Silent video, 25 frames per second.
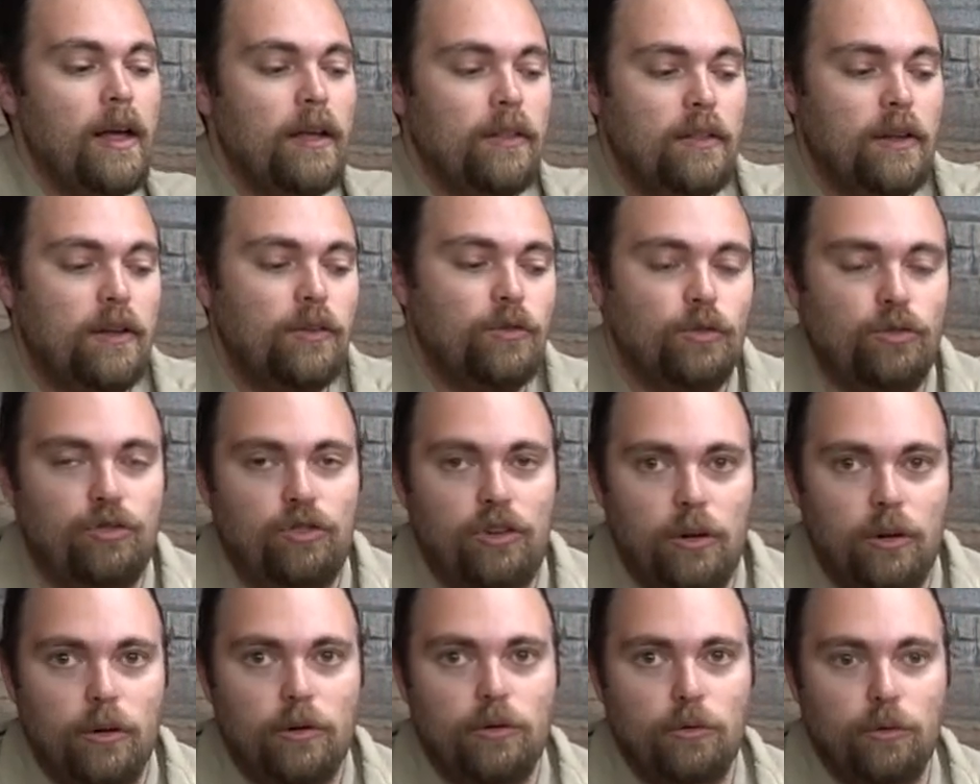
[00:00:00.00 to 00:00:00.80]
These are
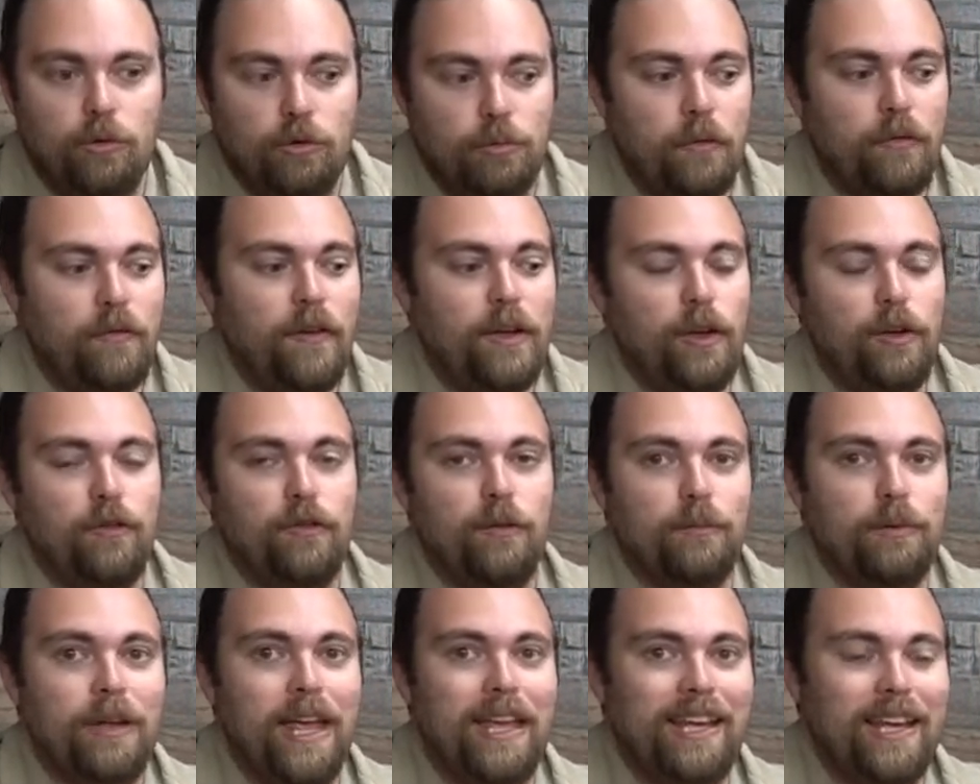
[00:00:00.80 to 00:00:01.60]
shields, which prevent you
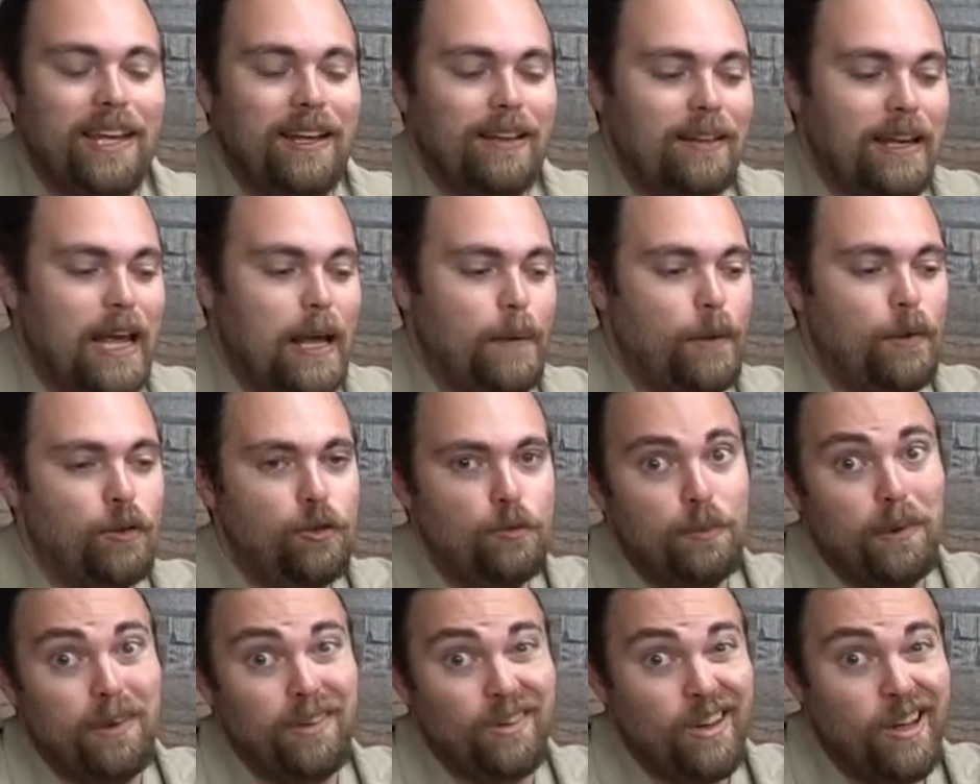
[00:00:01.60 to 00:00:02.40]
from taking
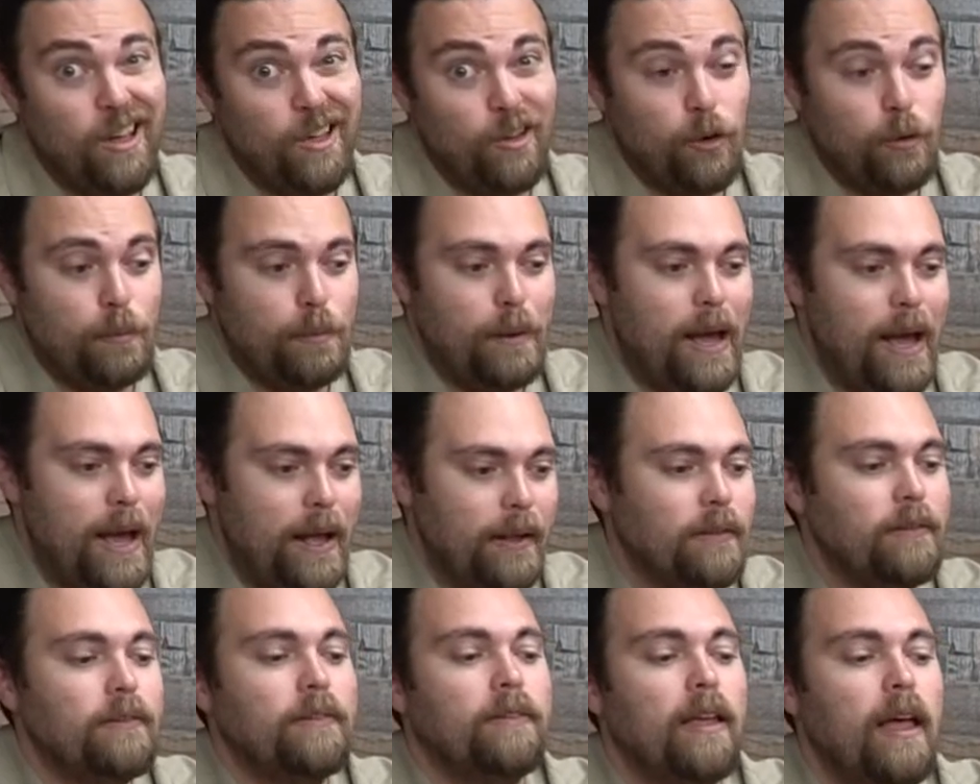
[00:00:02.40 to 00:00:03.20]
damage, but not your
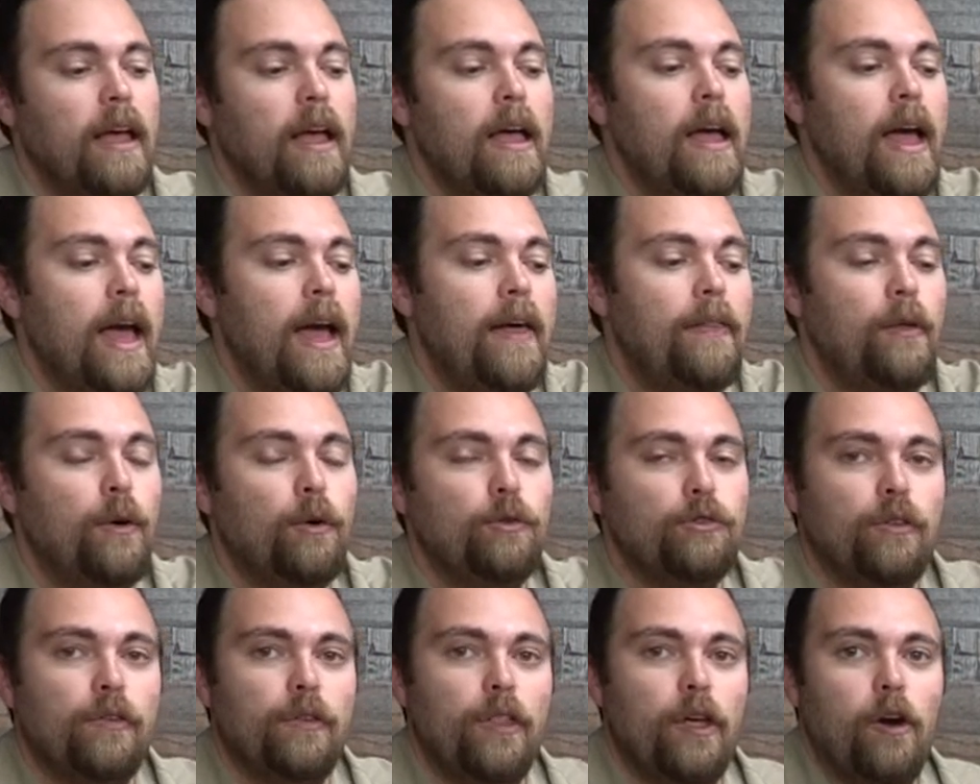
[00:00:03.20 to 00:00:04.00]
pets, and
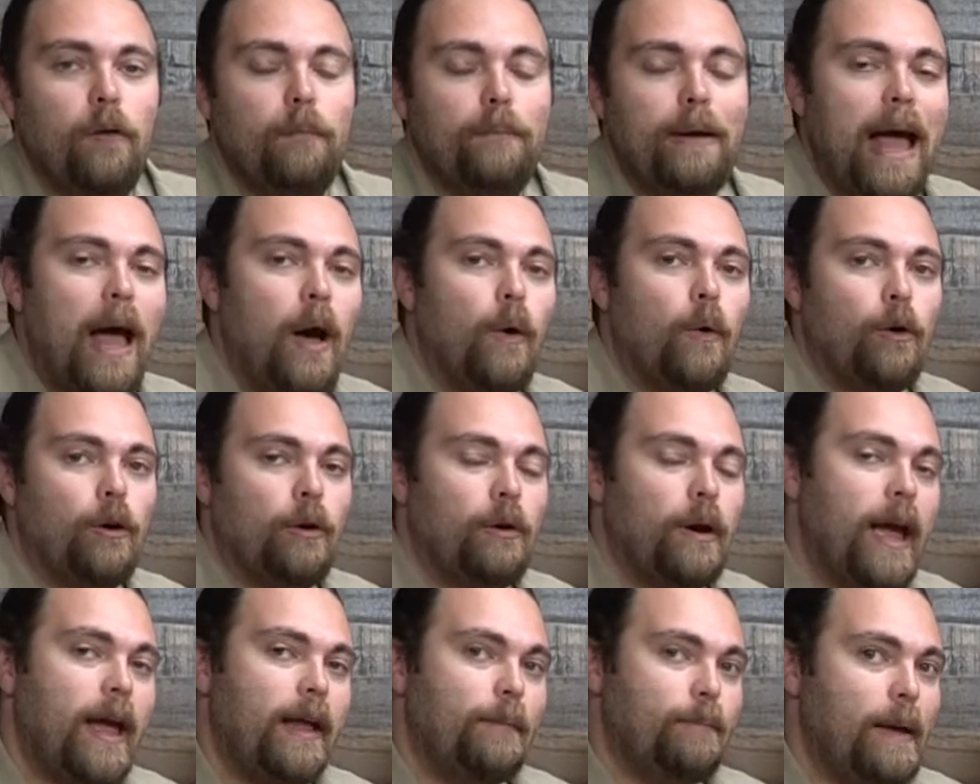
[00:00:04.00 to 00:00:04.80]
those over there are power,
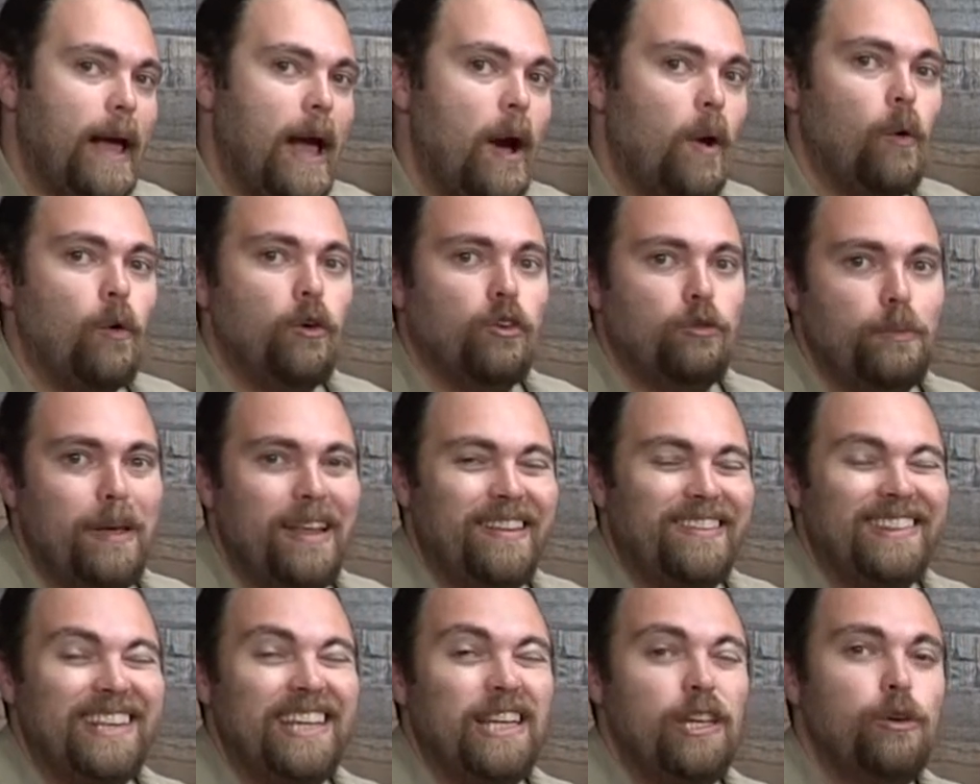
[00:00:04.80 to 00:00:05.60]
and power is
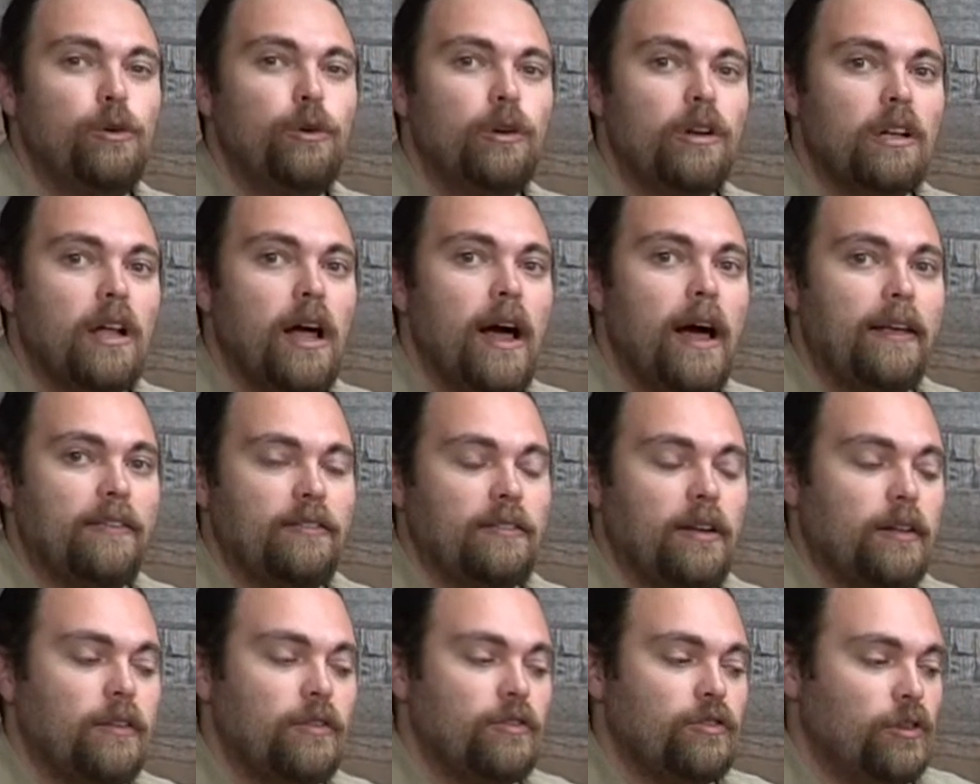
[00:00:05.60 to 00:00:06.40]
basically utilized
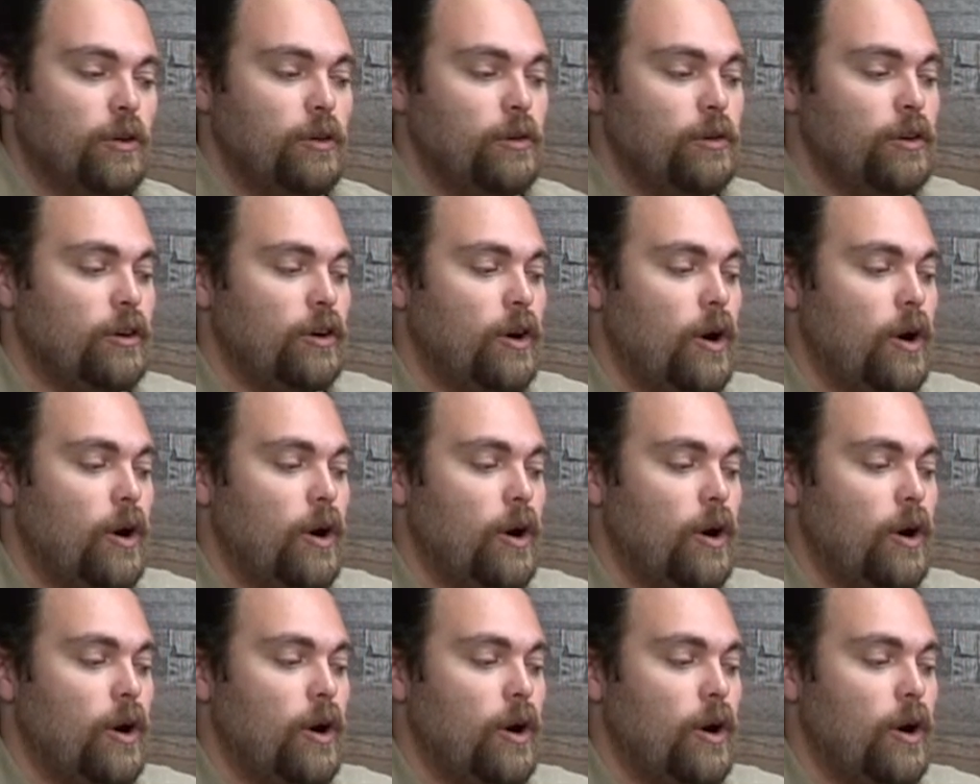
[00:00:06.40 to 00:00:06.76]
on certain